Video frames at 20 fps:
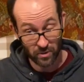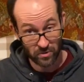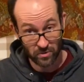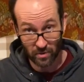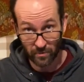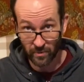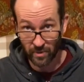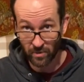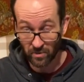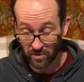so
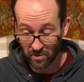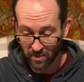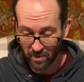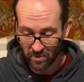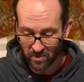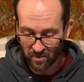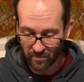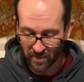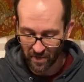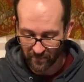I'm going to use the
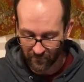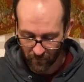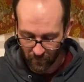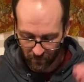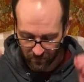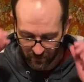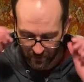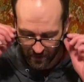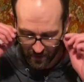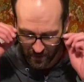edge of my
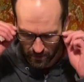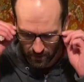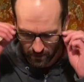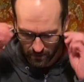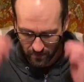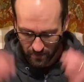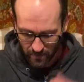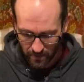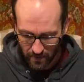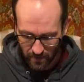folder here.
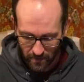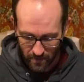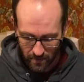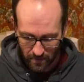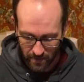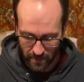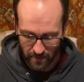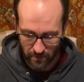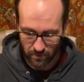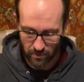I
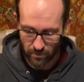got a little